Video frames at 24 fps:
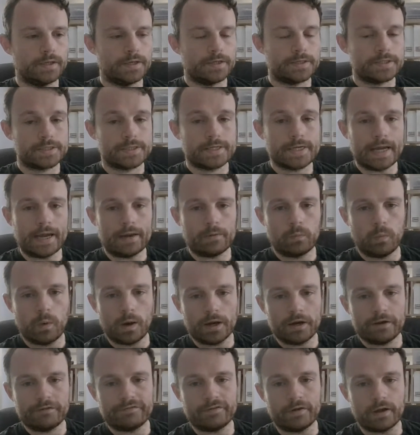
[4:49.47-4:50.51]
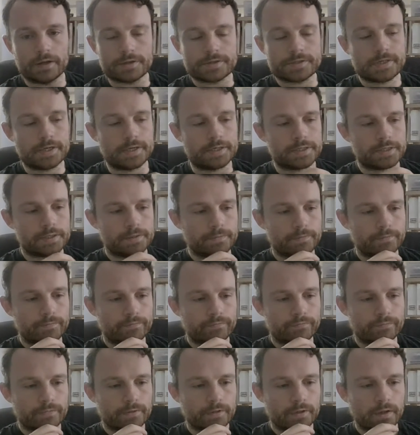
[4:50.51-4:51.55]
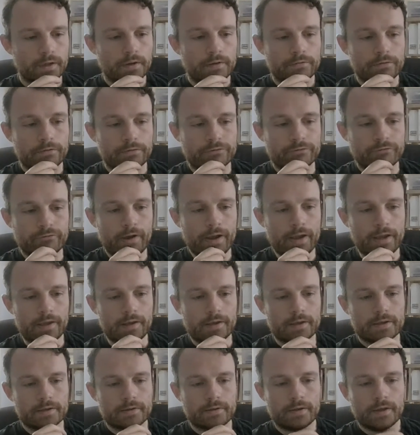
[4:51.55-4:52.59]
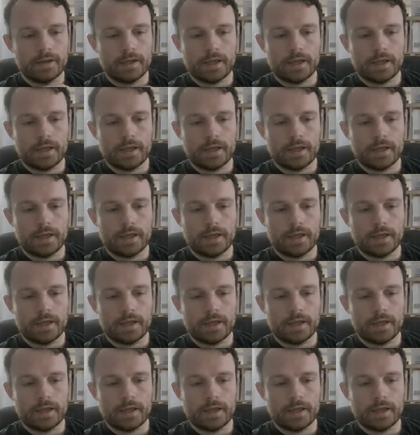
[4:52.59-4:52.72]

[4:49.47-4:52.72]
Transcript: She had one advantage. The drake,